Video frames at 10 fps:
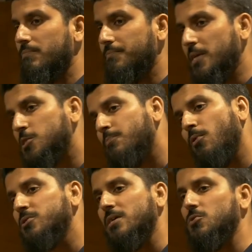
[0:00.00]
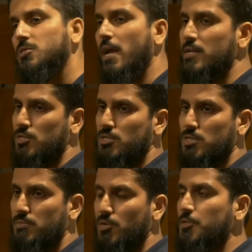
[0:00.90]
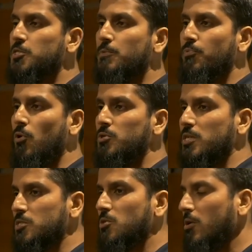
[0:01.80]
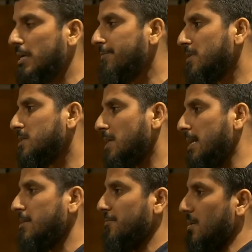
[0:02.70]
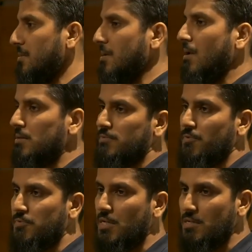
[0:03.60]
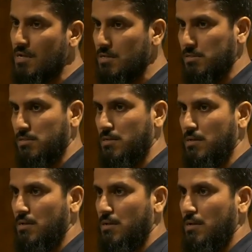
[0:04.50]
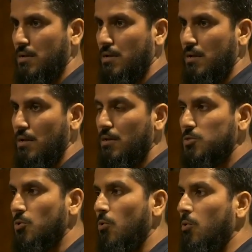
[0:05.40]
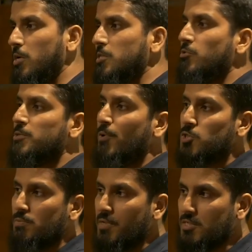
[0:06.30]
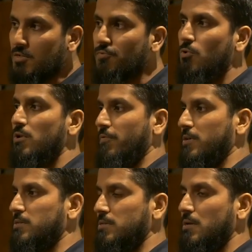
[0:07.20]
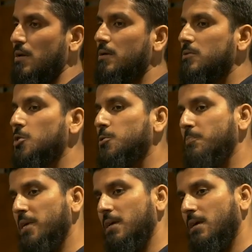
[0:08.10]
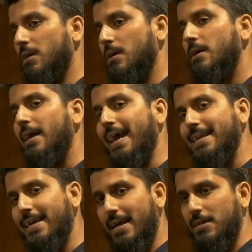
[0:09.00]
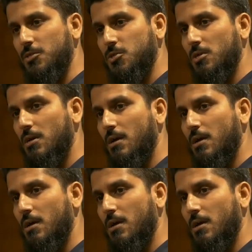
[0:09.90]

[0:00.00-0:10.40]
This approach has to change, because this approach has not given us anything in the last 15 years. So it is the responsibility of all of us to speak, engage,